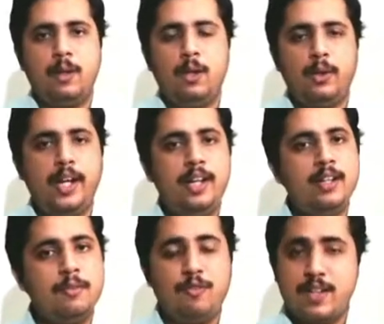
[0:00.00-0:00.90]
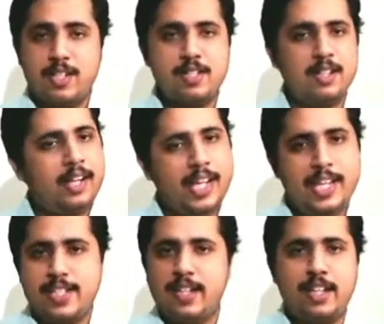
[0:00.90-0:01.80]
Okay, first
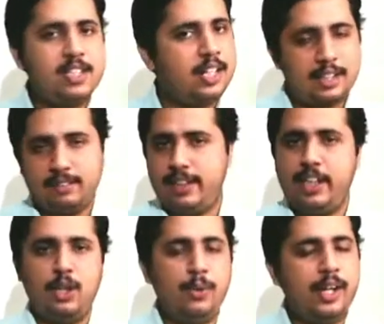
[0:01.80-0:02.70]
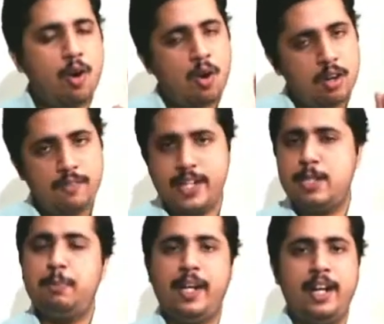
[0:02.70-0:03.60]
research, nothing doing, always
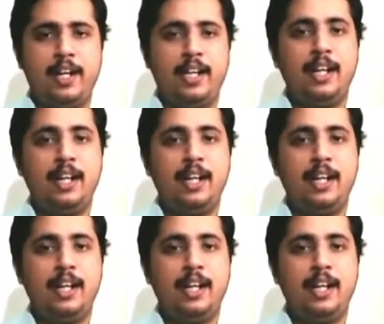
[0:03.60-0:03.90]
P&L.